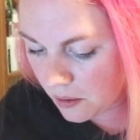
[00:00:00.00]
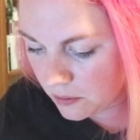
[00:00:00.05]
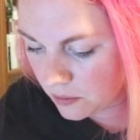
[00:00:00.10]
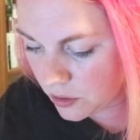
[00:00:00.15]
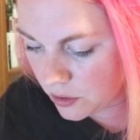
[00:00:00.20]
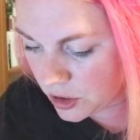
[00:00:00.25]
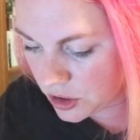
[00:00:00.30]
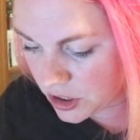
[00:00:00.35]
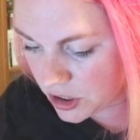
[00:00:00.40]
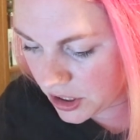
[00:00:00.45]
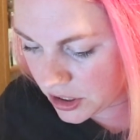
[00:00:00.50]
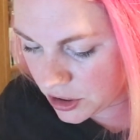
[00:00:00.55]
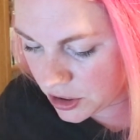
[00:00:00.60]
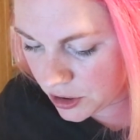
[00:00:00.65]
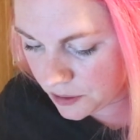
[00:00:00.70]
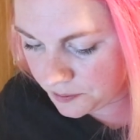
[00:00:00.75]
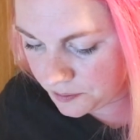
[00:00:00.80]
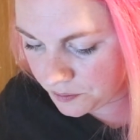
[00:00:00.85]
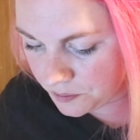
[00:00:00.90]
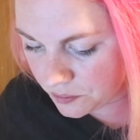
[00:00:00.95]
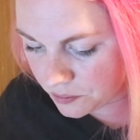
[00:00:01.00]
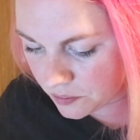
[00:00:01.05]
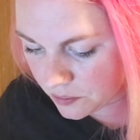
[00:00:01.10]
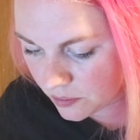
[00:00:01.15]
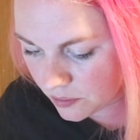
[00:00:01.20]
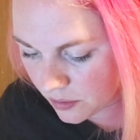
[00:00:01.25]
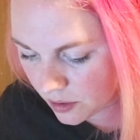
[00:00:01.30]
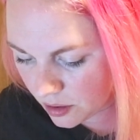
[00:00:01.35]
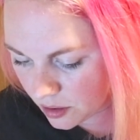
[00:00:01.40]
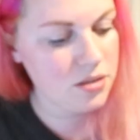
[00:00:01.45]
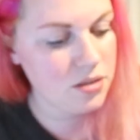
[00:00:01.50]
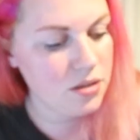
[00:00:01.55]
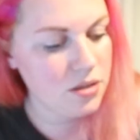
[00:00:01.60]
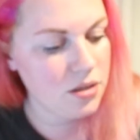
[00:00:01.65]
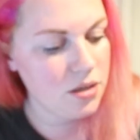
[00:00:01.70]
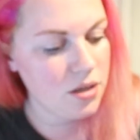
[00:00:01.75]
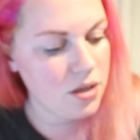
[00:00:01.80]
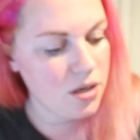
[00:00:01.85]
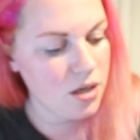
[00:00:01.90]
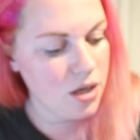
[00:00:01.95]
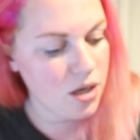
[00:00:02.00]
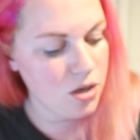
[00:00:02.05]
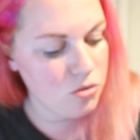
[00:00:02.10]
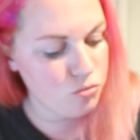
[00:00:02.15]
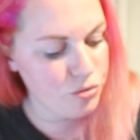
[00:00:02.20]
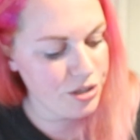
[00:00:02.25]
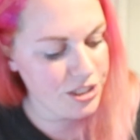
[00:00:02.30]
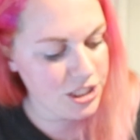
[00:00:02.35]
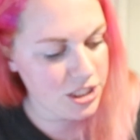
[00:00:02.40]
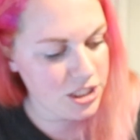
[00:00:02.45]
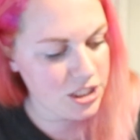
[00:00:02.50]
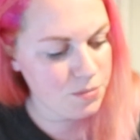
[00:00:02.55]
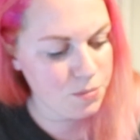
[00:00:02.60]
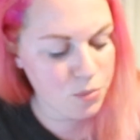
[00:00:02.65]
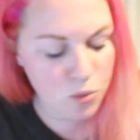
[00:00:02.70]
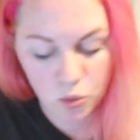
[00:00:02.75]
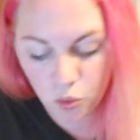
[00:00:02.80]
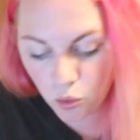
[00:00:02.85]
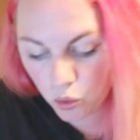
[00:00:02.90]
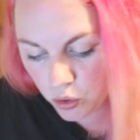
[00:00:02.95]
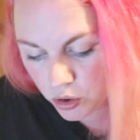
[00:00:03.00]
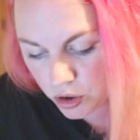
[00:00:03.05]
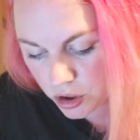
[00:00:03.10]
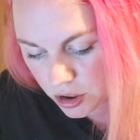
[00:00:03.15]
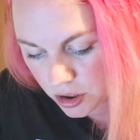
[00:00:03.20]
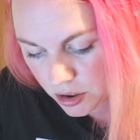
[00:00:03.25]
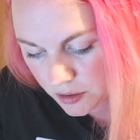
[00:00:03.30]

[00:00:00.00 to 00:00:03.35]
what is this? A Ritter Sport